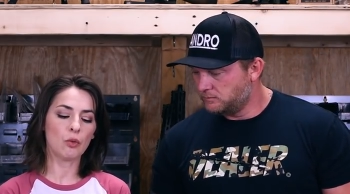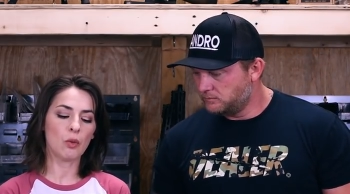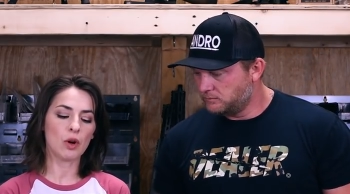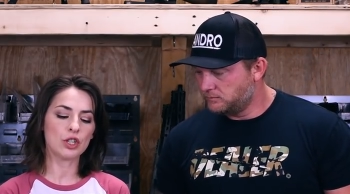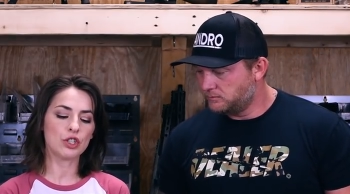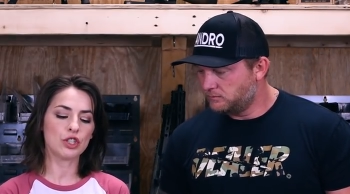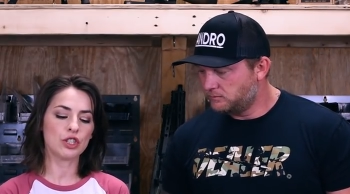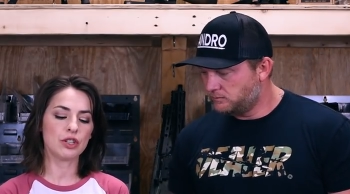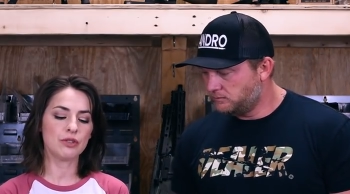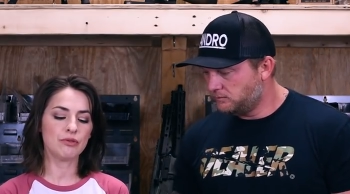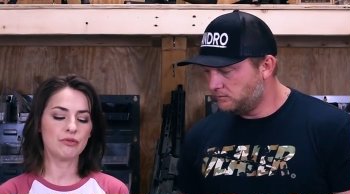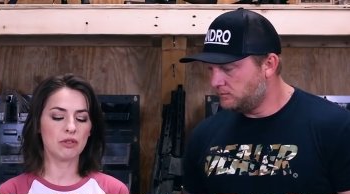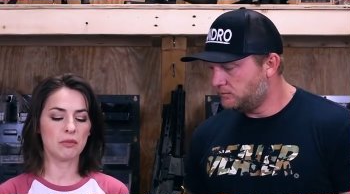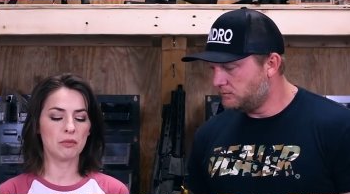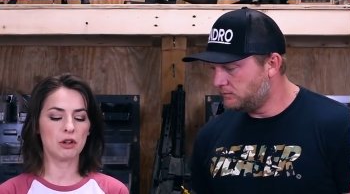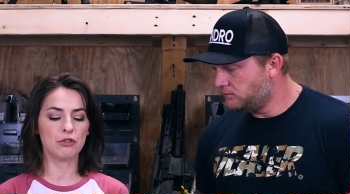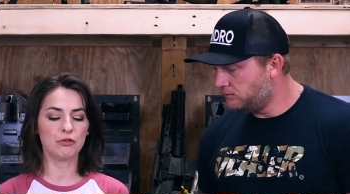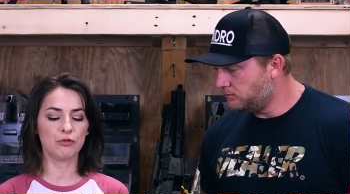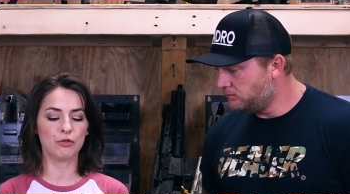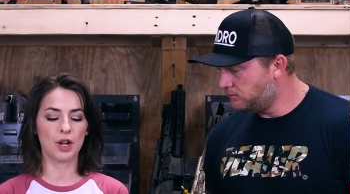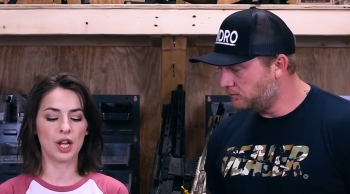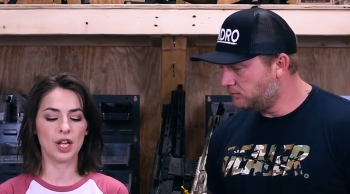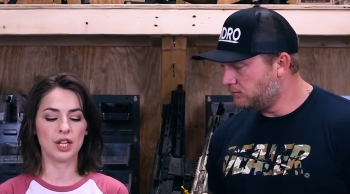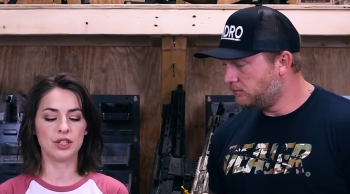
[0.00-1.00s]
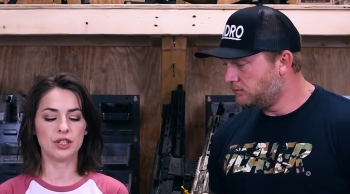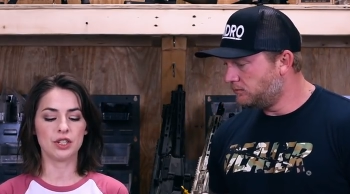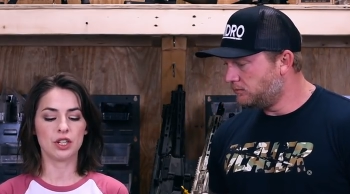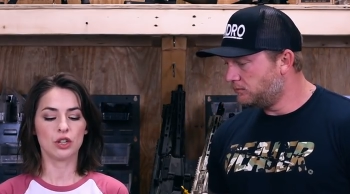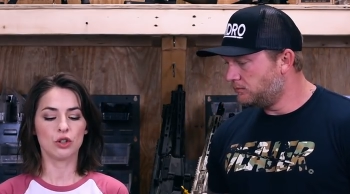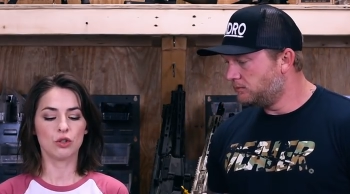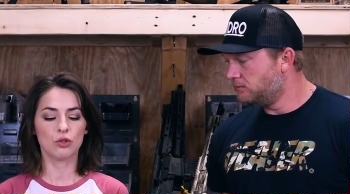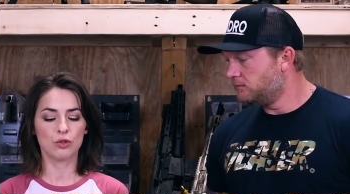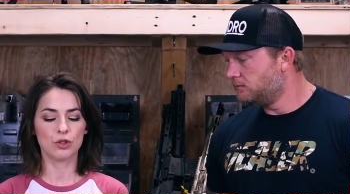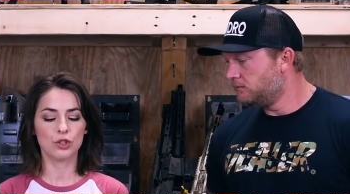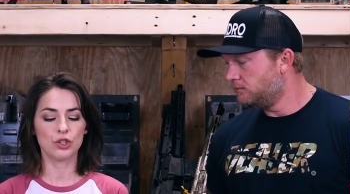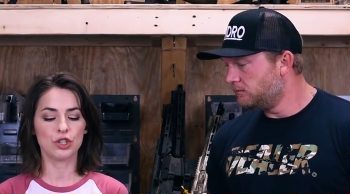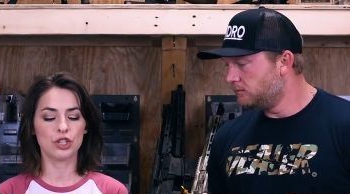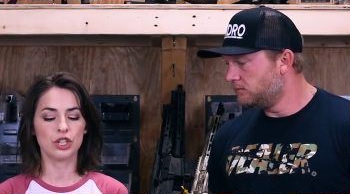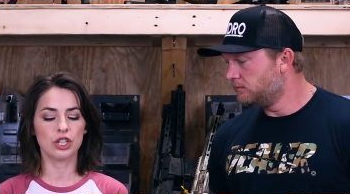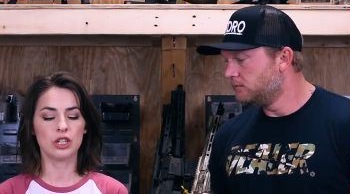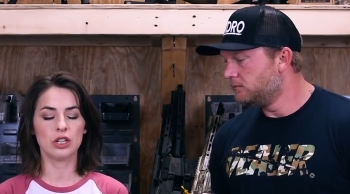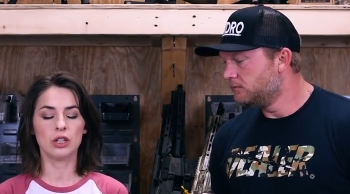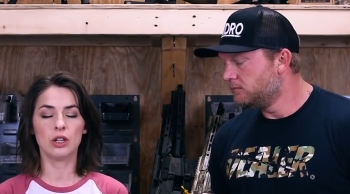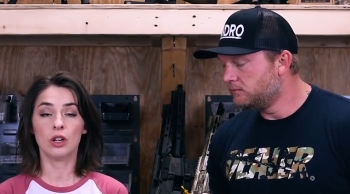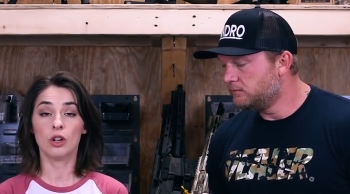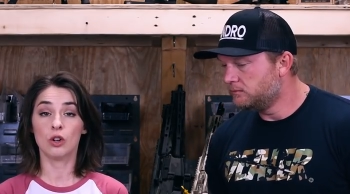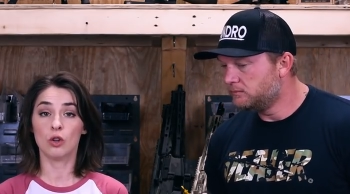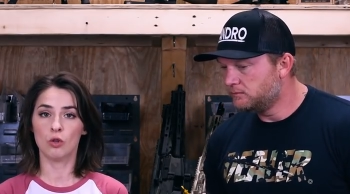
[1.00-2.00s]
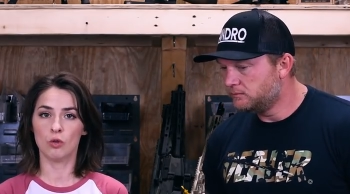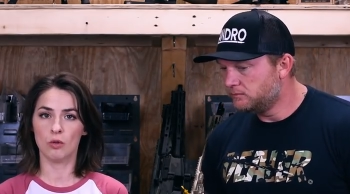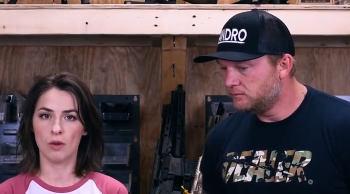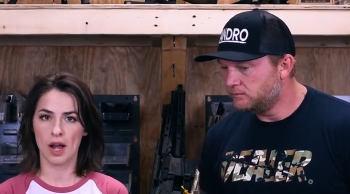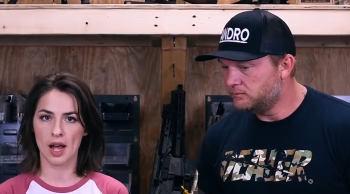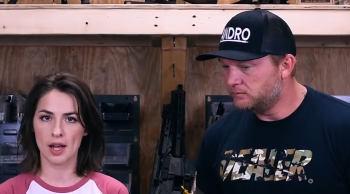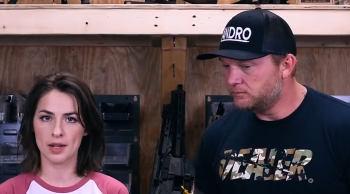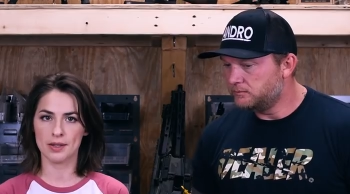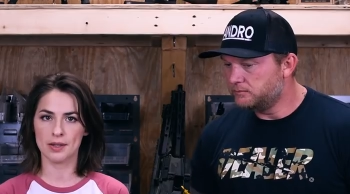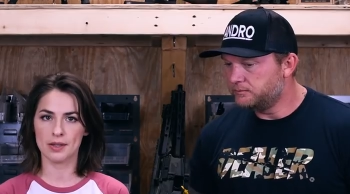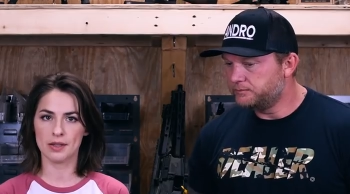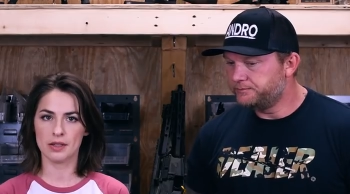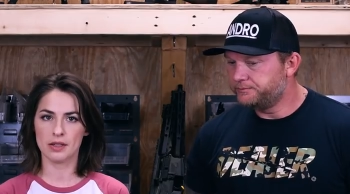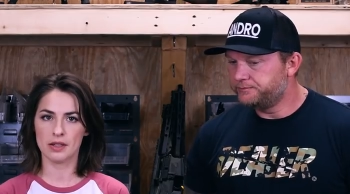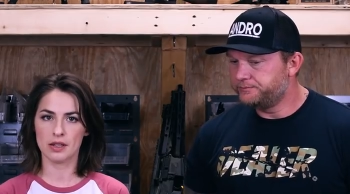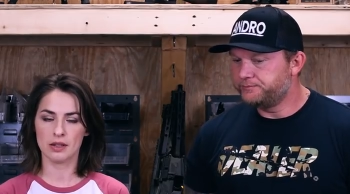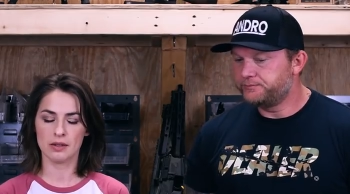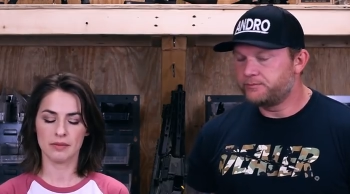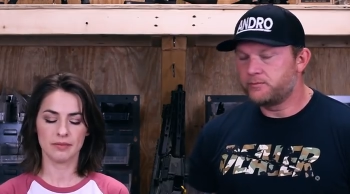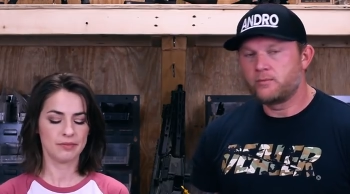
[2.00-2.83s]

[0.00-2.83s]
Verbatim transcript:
Speaker 1: a question from our friend, Christian Grust.